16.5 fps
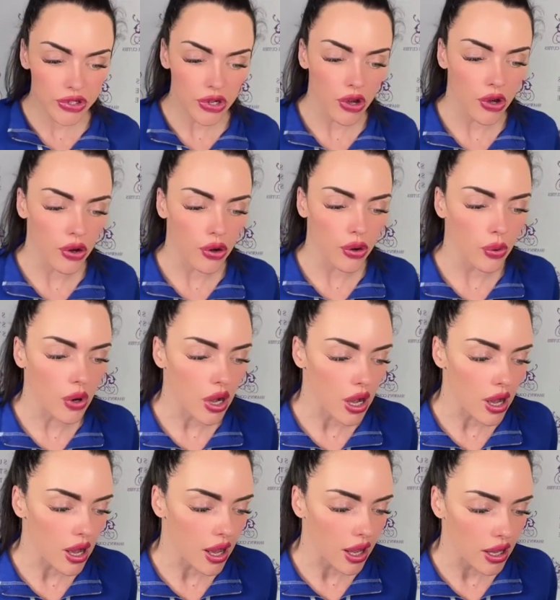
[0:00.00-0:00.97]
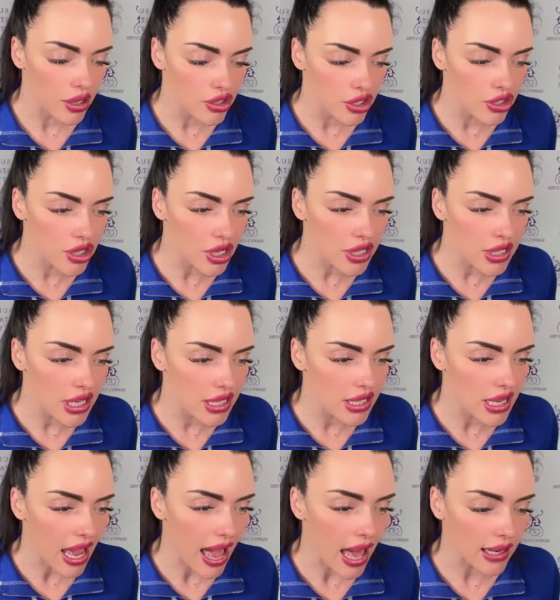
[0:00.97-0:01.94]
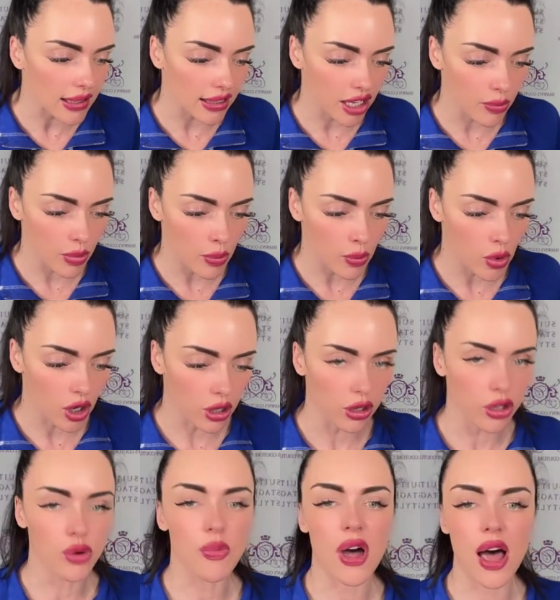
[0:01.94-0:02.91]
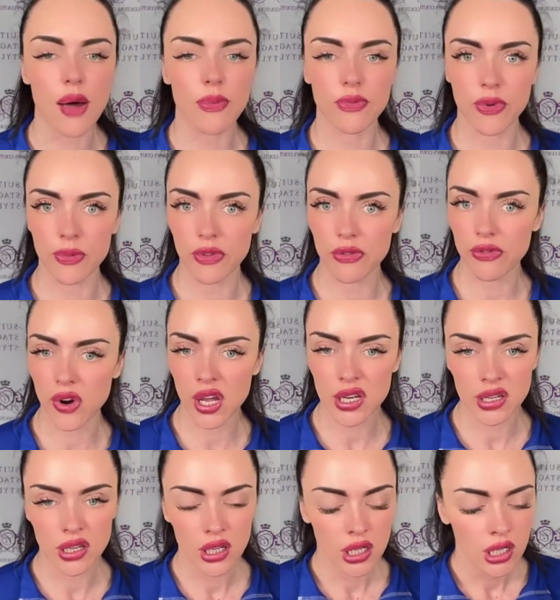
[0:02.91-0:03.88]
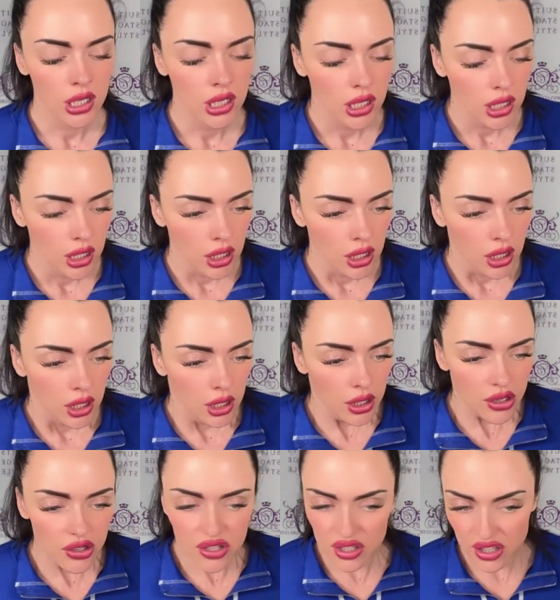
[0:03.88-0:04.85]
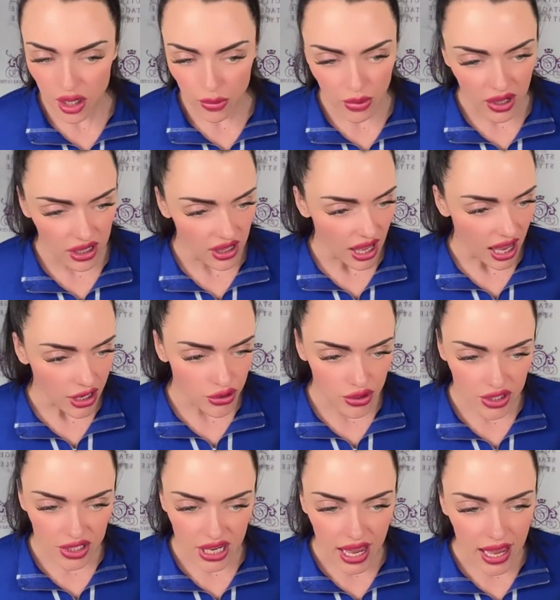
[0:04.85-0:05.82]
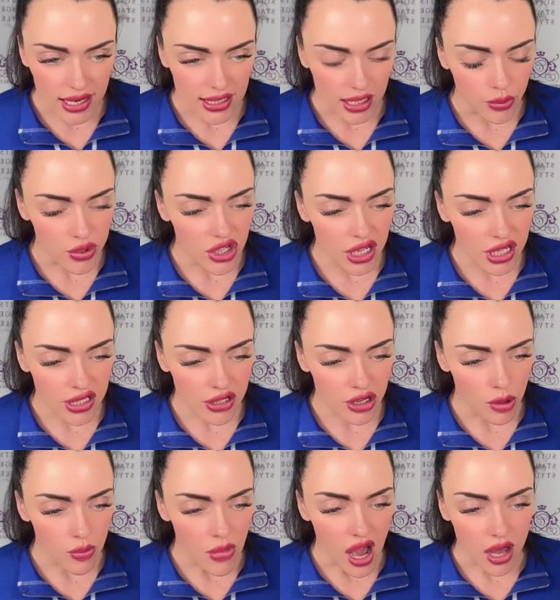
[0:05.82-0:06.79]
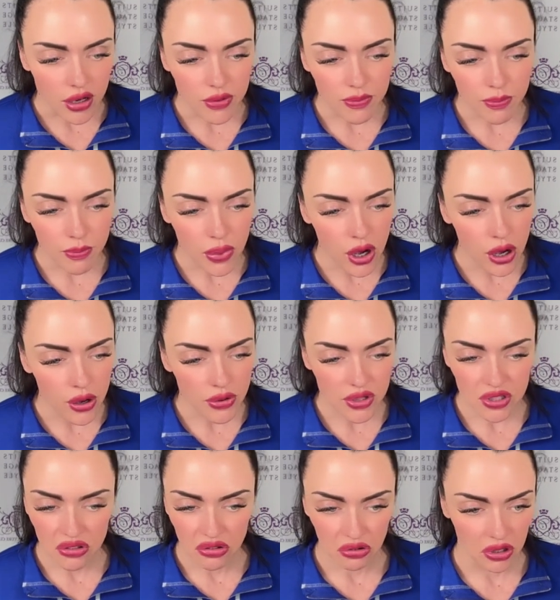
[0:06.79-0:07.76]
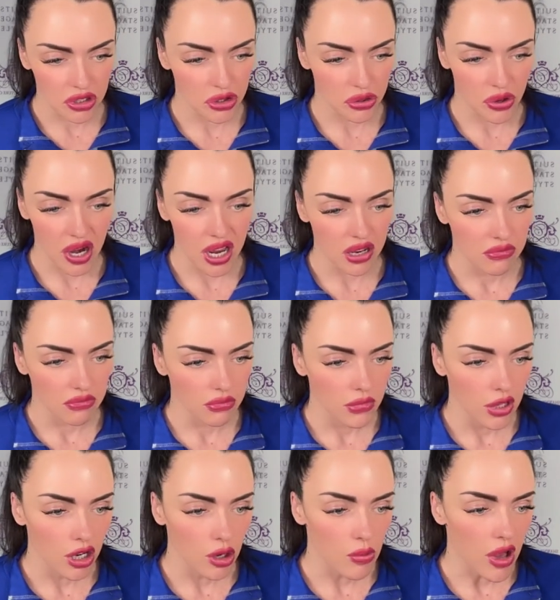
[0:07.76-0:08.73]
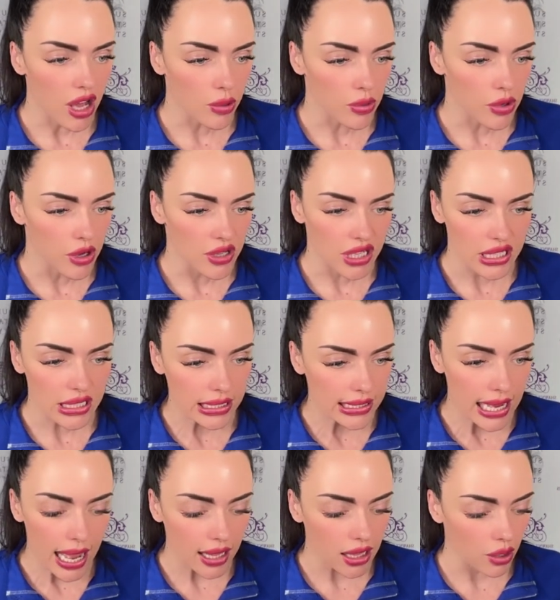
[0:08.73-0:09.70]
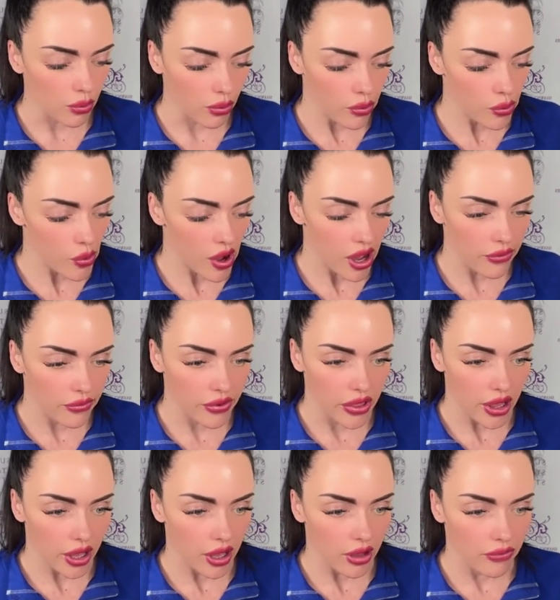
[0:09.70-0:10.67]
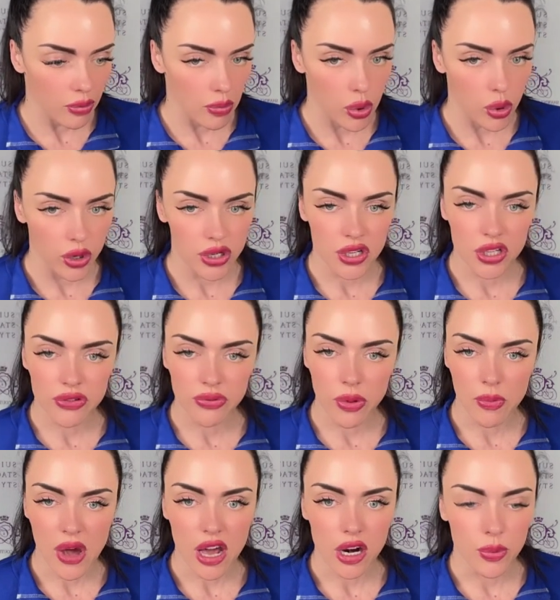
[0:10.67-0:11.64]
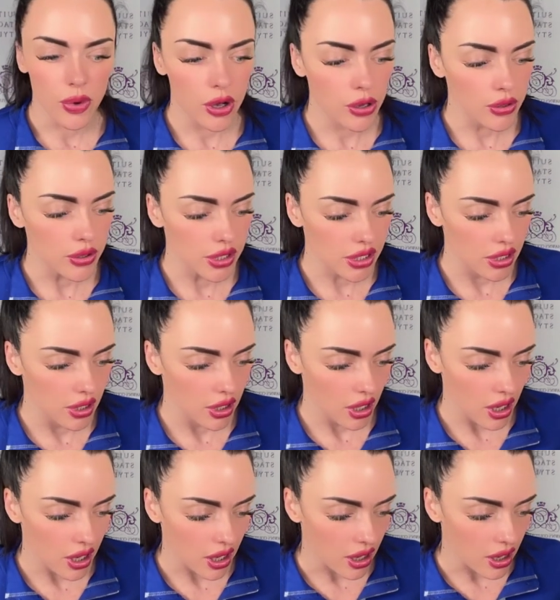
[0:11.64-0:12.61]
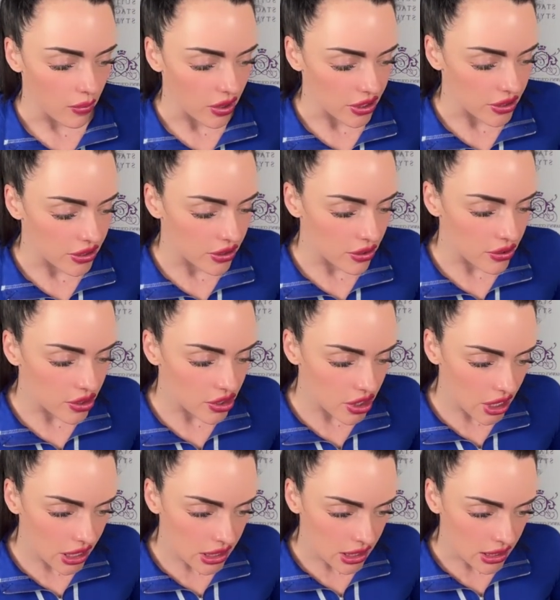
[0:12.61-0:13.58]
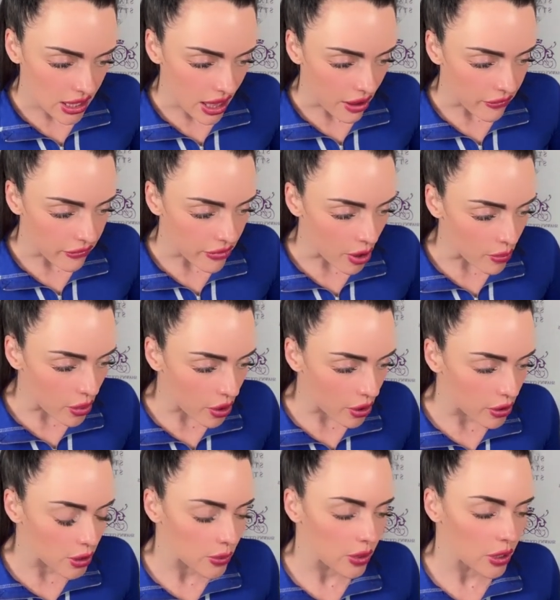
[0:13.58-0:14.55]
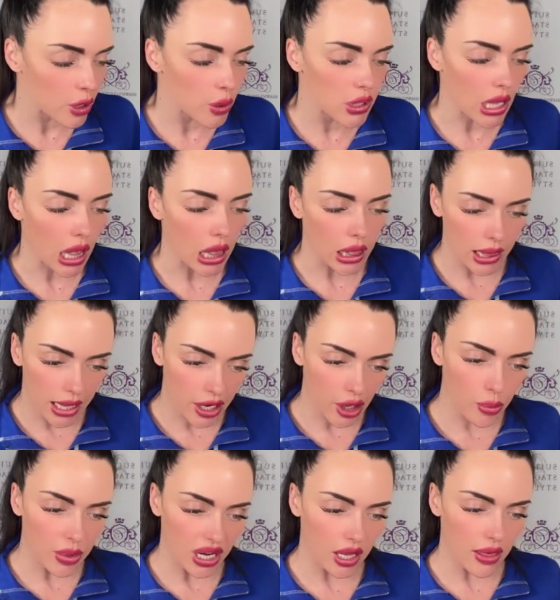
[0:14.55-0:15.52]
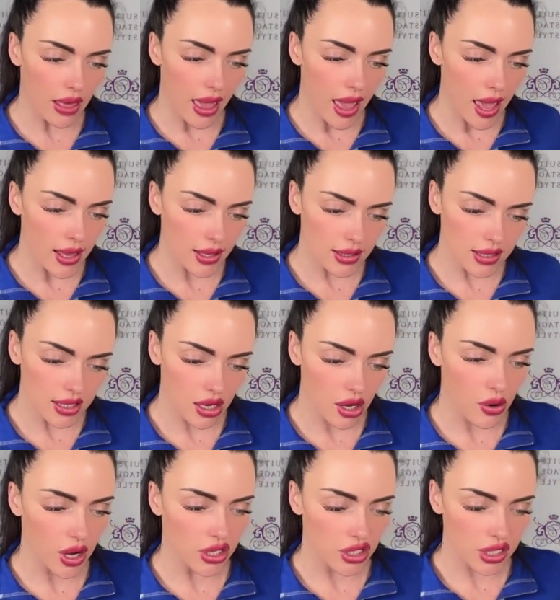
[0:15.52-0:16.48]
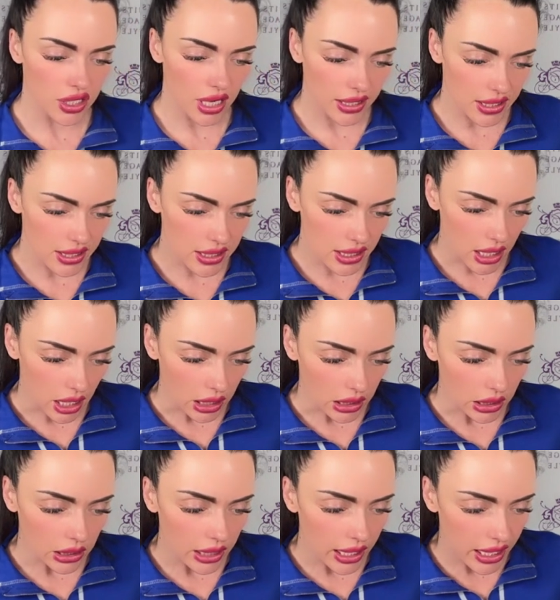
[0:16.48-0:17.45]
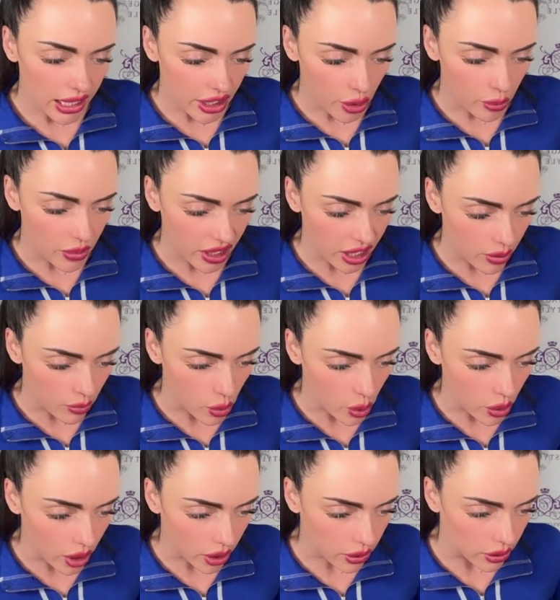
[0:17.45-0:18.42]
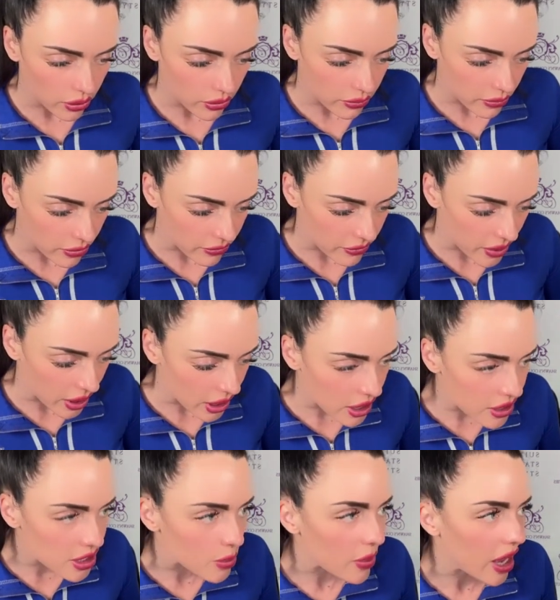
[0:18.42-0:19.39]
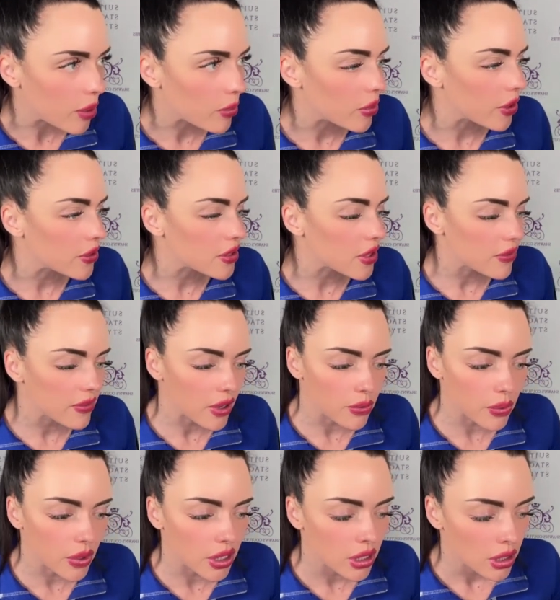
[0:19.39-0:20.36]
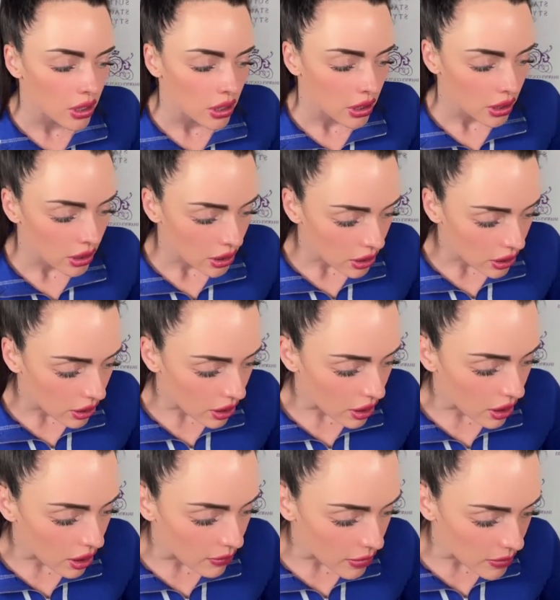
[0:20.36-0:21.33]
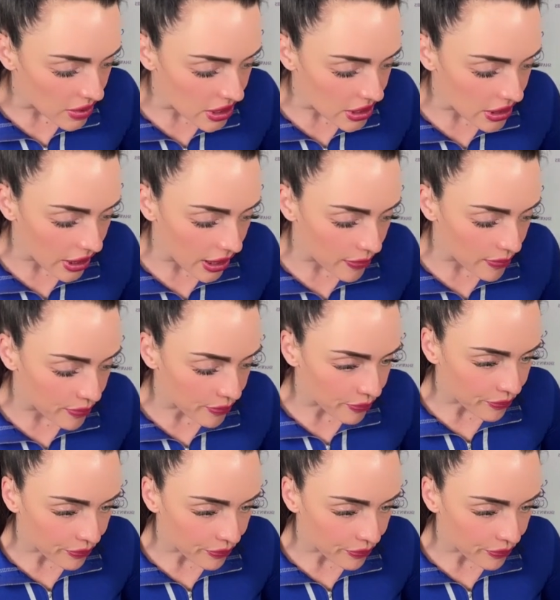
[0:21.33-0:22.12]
So uh, she just needs to add a little bit more glute pop from the front. Just a little bit extra size. Like when she gets in her model pose, looks great in her model pose. That's exactly what we want for the proportions from the model pose. Uh, but as soon as she gets into that front pose, we lose a little bit of that. So I just like to see a little bit more glute from the front. Here's a back pose. I found one. Um, let me see.